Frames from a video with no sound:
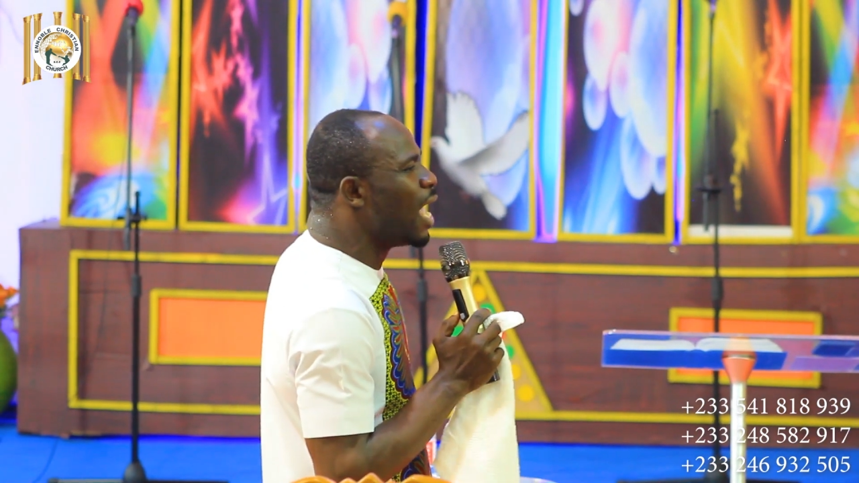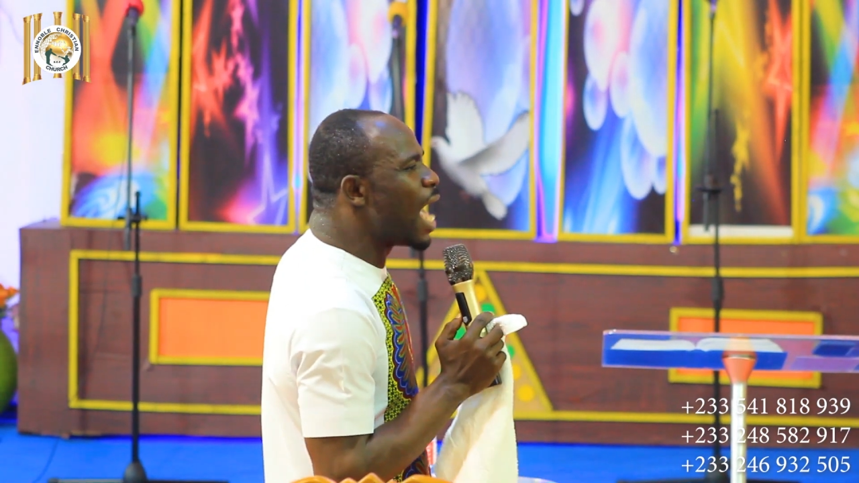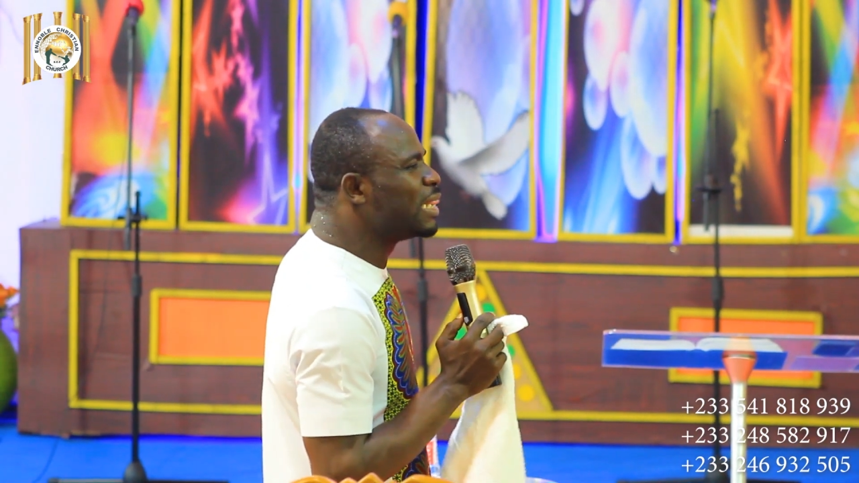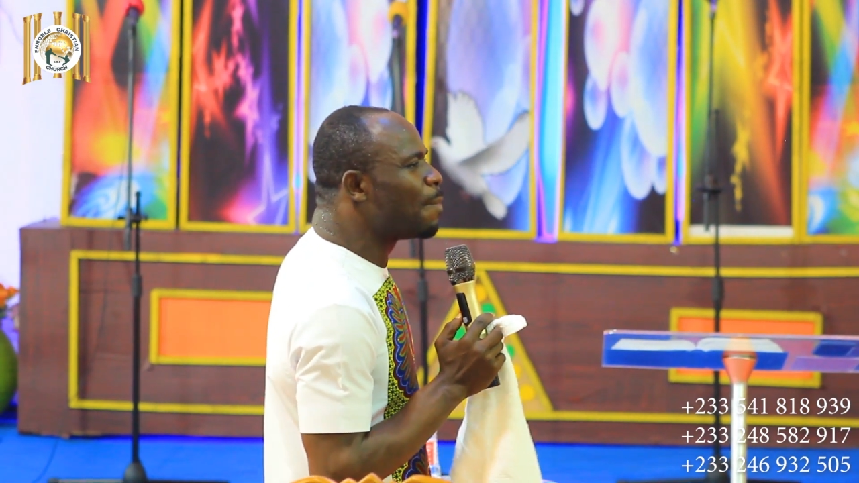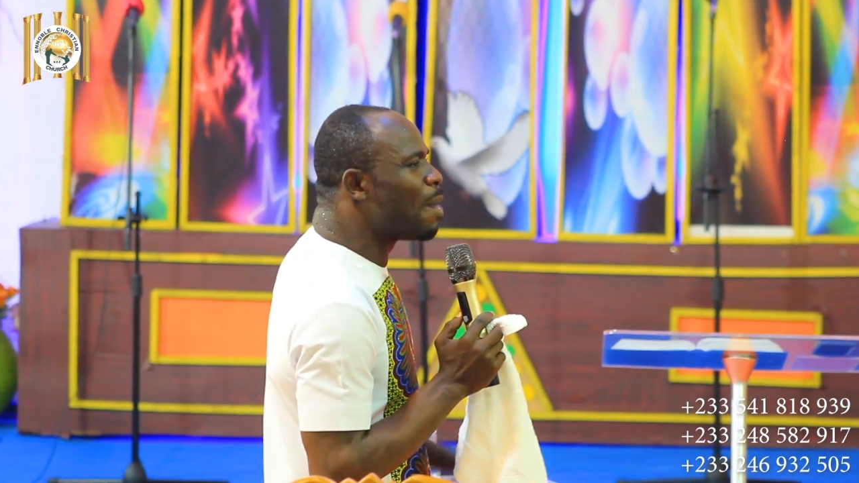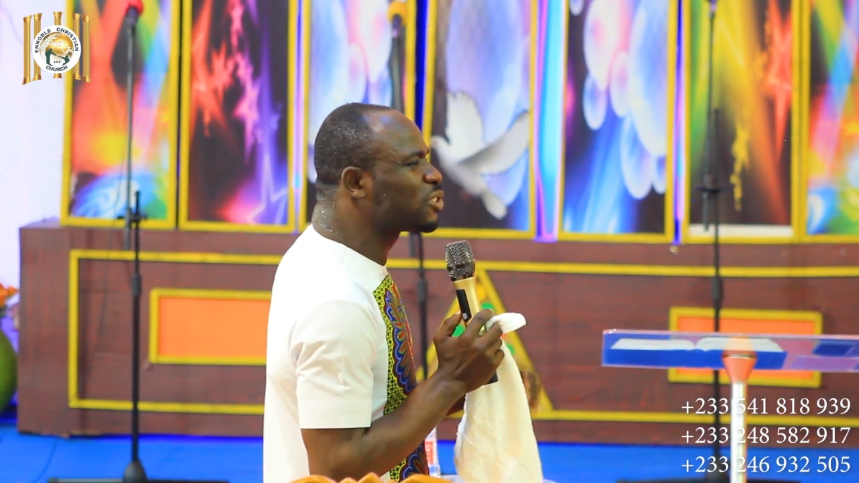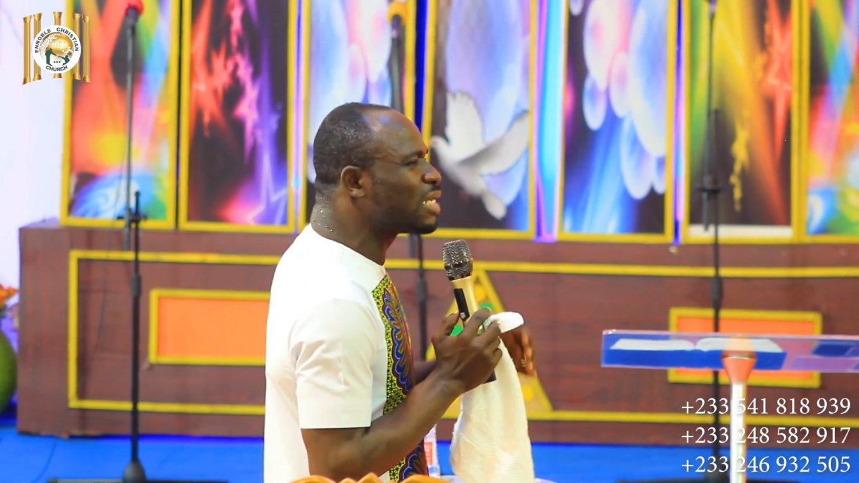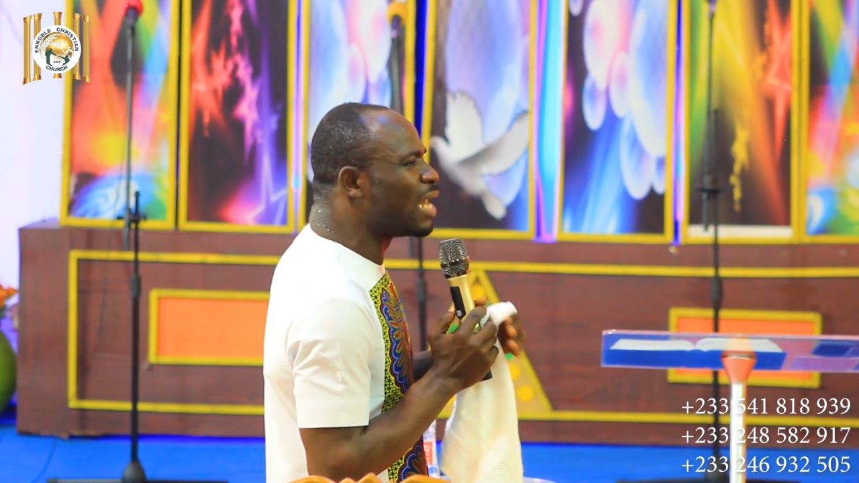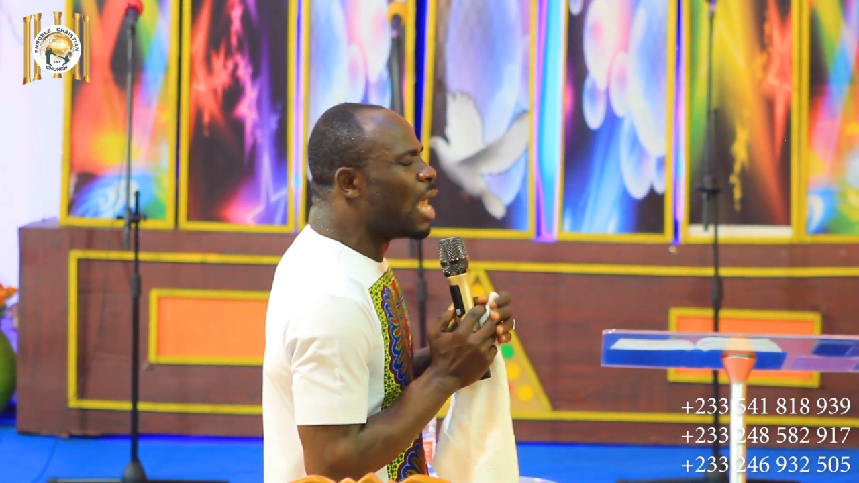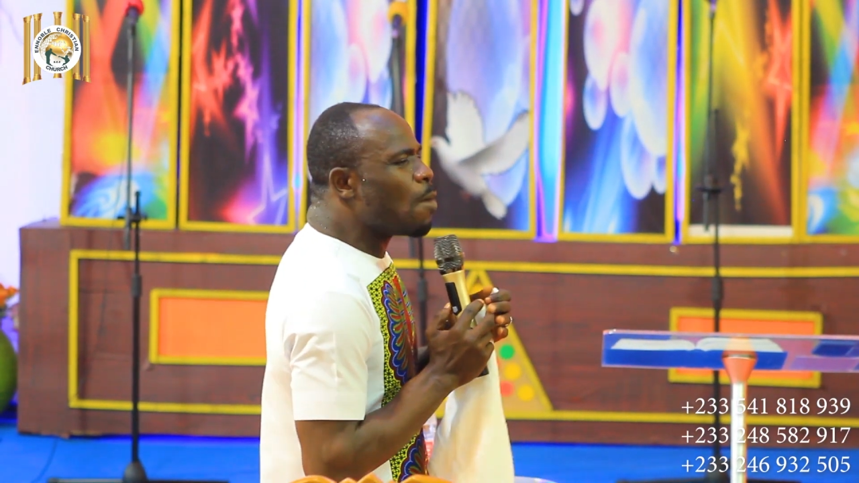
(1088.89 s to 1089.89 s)
And the Bible
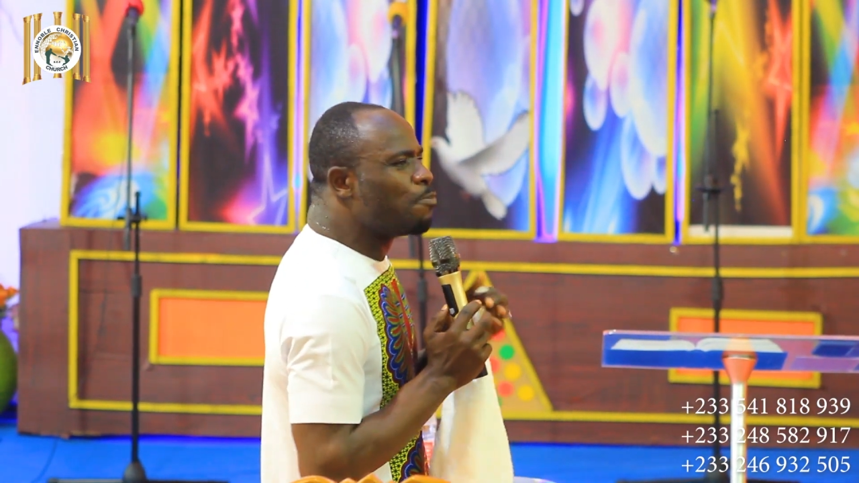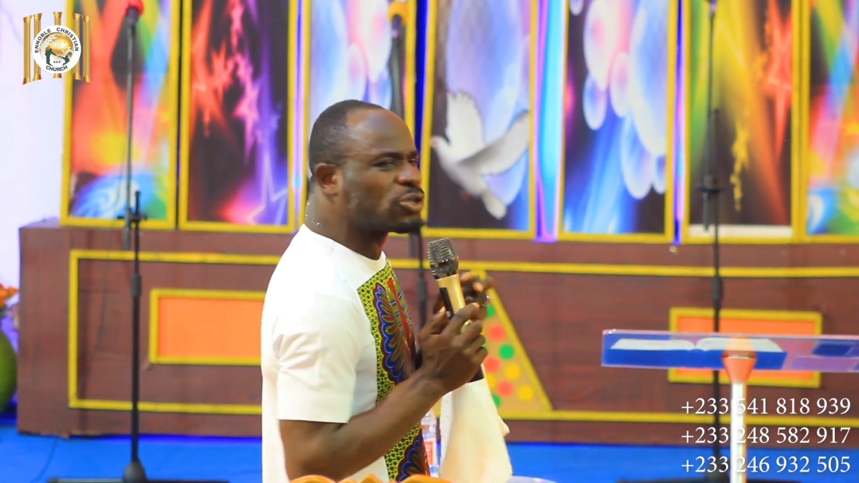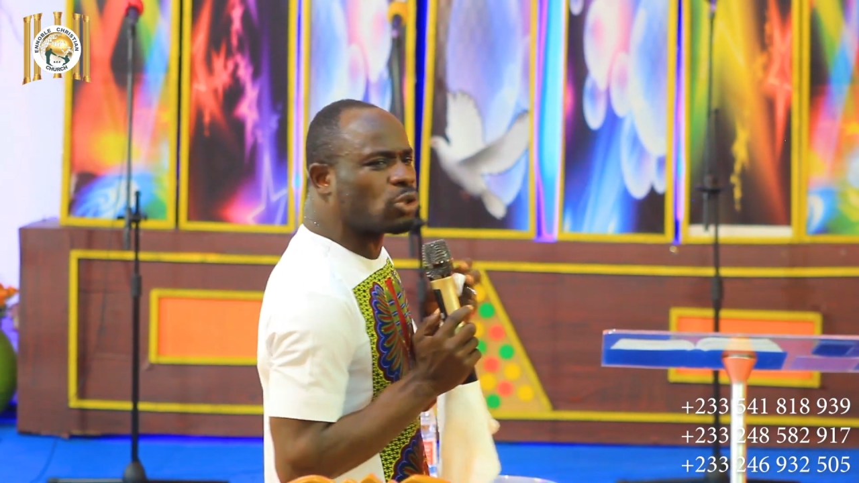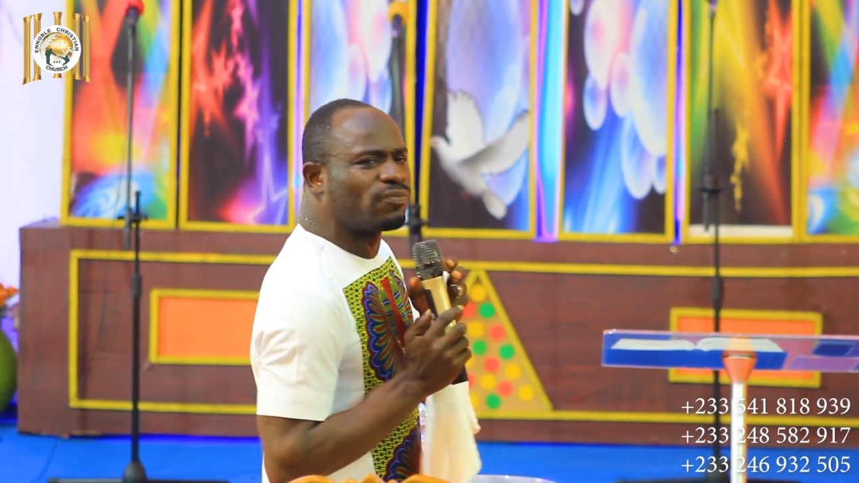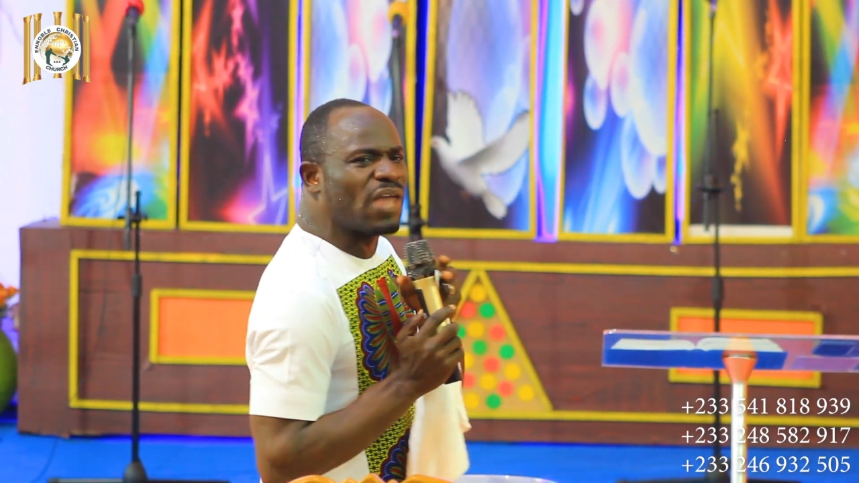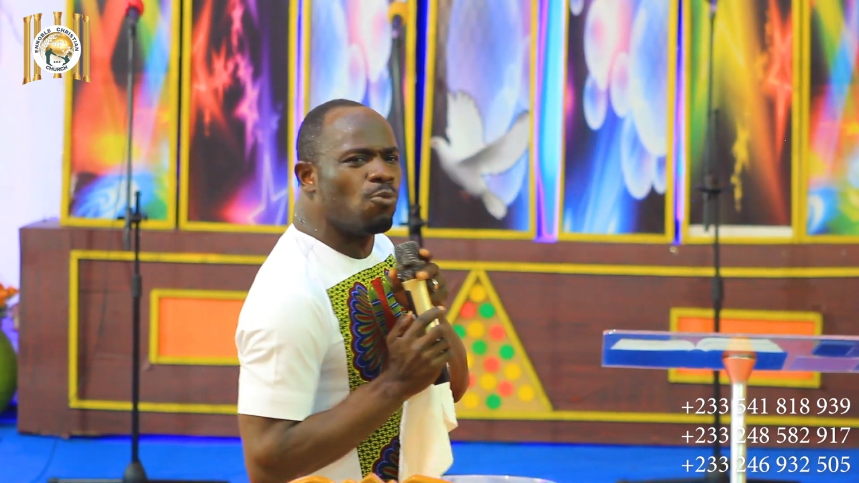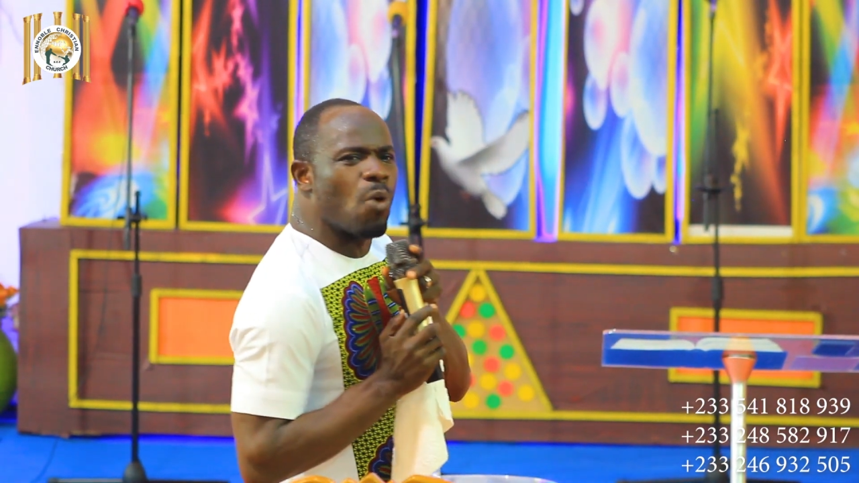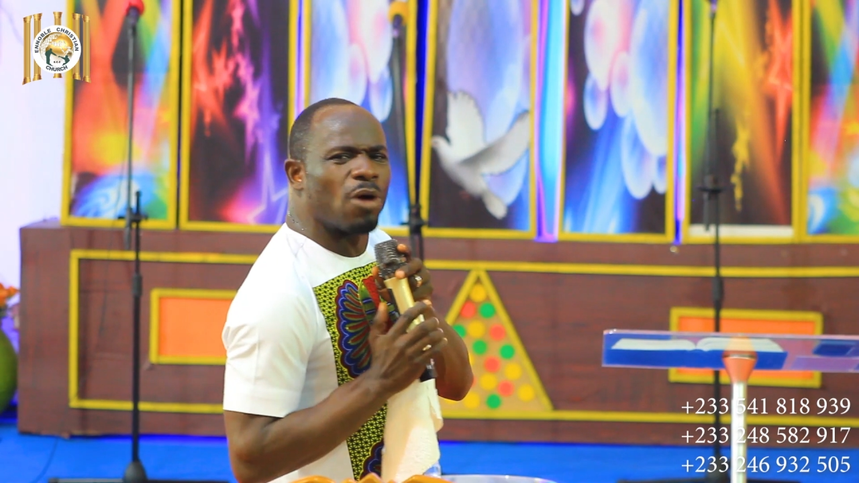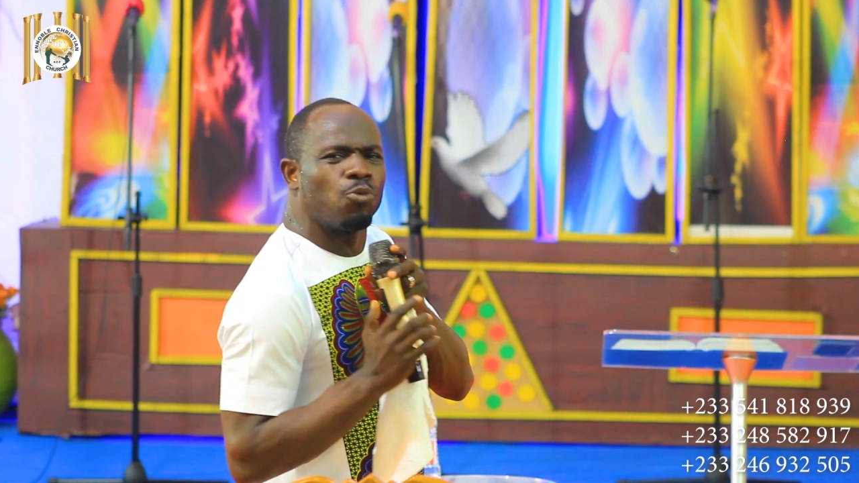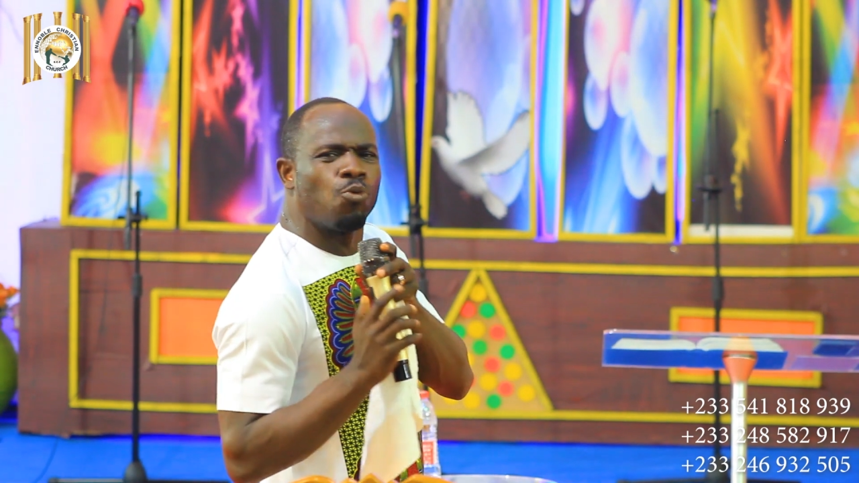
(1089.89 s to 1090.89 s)
said that both of them were